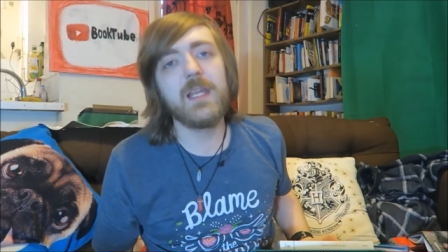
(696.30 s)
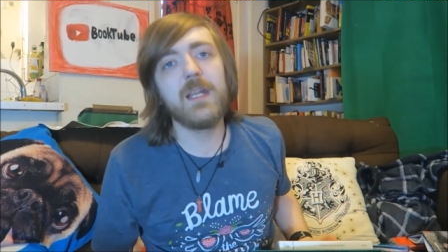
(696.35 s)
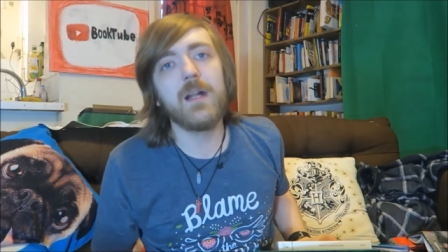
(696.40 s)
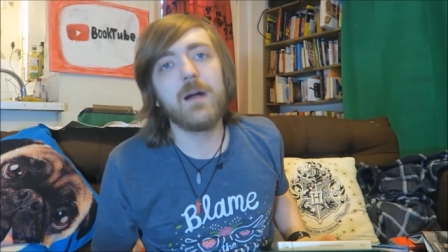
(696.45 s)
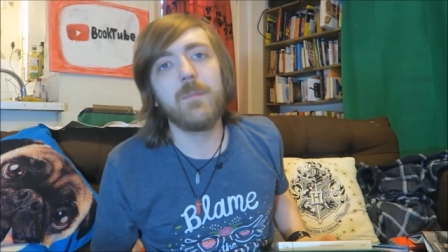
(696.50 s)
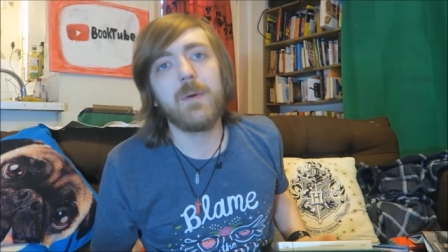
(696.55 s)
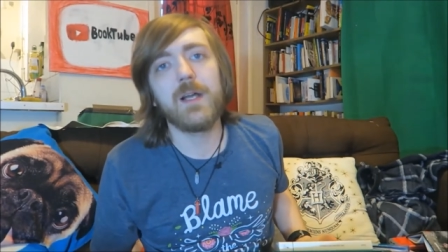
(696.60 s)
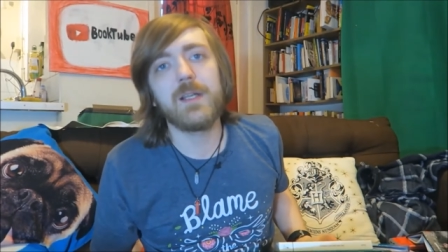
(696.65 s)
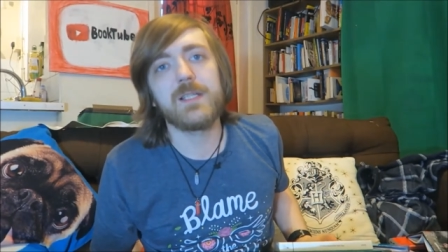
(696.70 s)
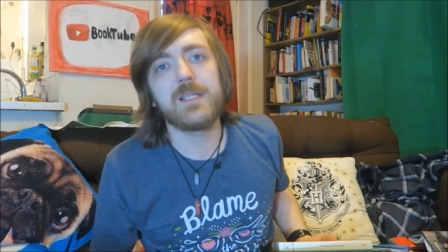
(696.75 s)

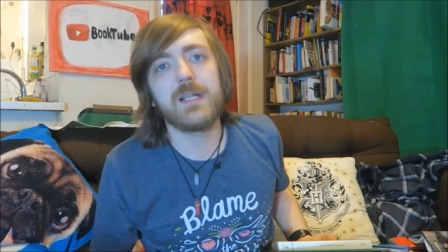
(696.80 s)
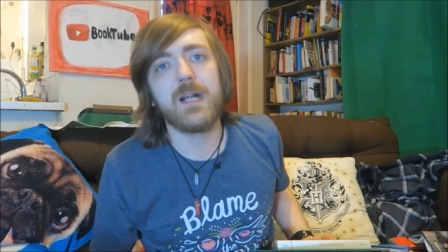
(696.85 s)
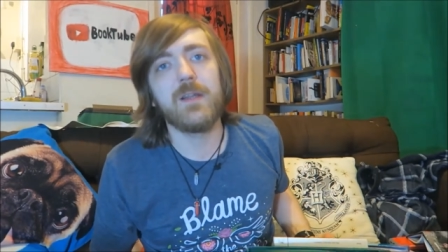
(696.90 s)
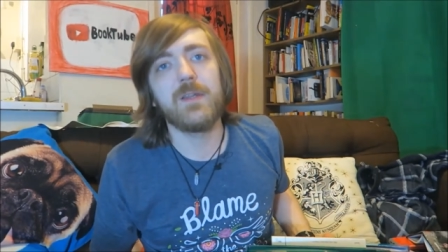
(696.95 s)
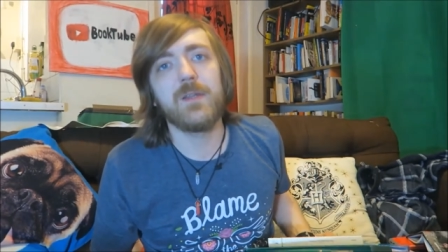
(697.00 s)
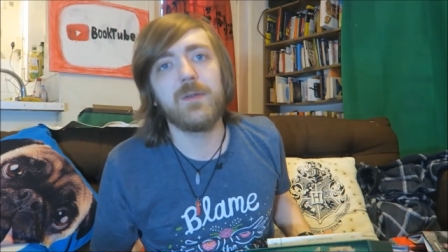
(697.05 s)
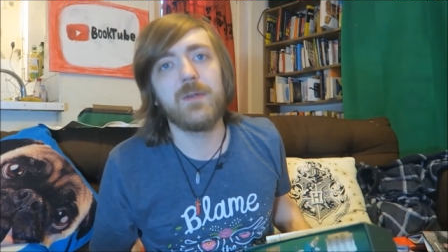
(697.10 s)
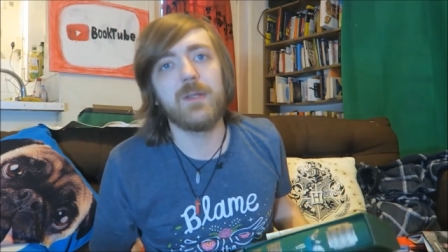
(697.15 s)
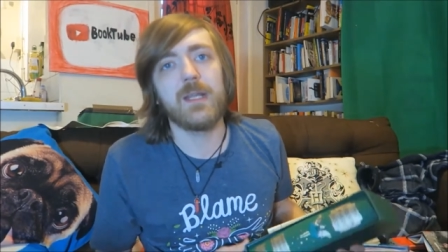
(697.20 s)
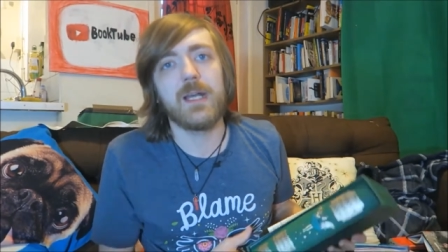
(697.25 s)
thinking I might
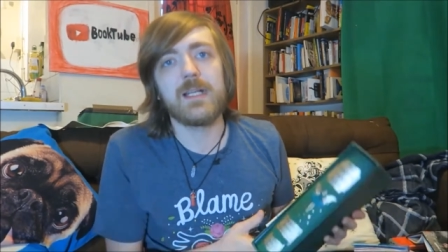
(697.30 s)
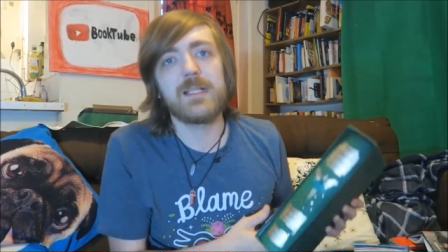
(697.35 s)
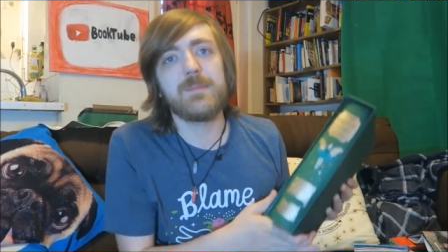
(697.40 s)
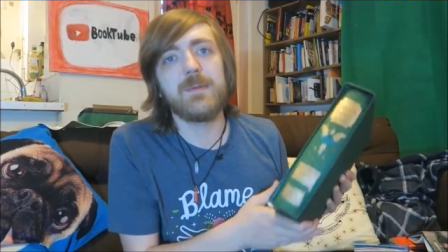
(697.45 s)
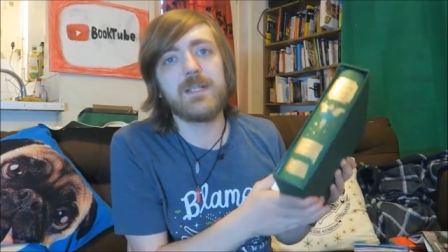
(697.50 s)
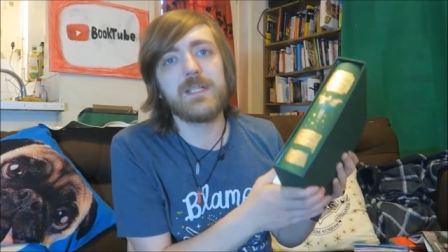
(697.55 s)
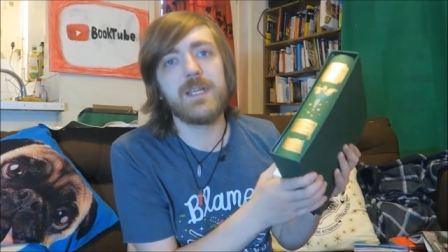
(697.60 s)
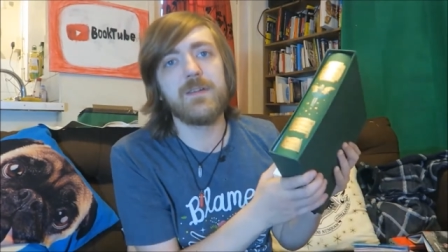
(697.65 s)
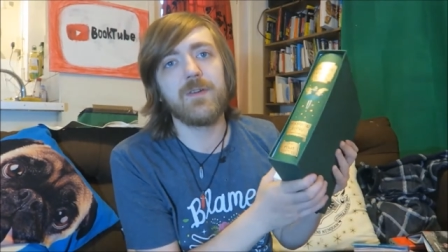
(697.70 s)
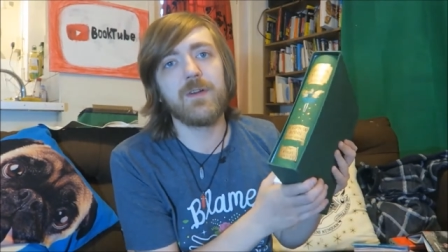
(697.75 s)
start doing that,
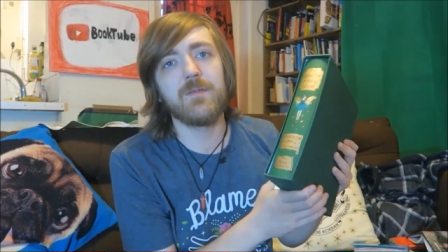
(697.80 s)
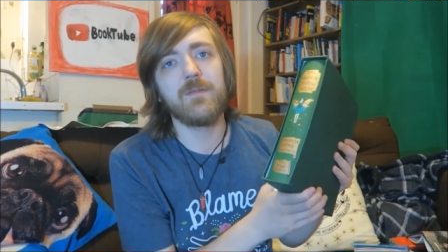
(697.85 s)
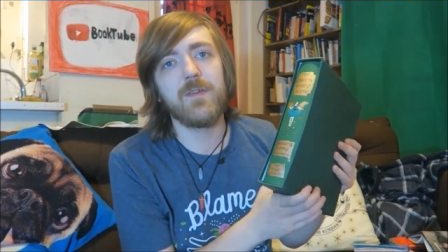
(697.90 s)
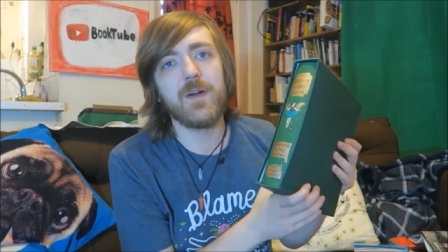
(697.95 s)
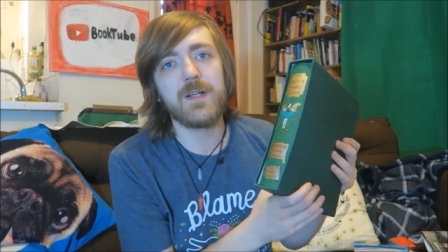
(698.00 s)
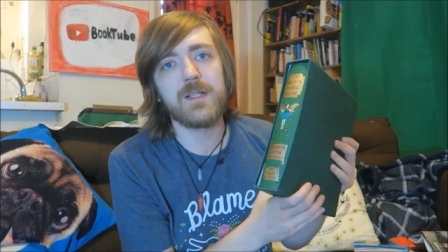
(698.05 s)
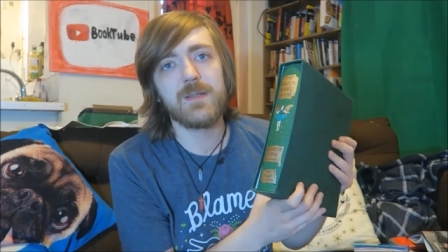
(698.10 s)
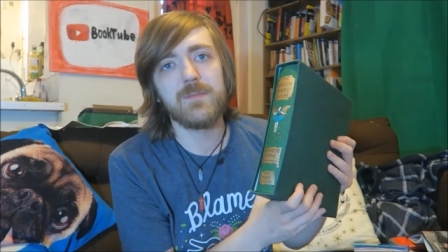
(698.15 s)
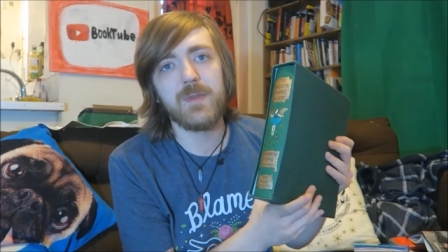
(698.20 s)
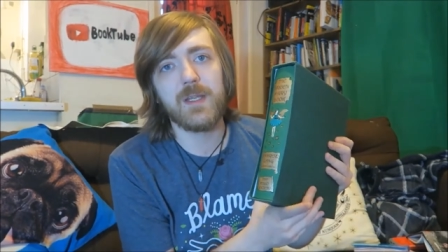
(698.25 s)
especially if I can
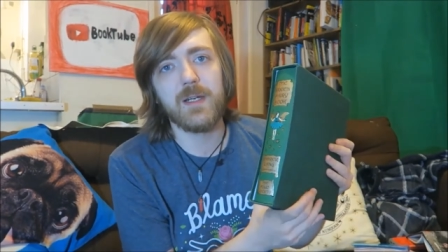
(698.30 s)
find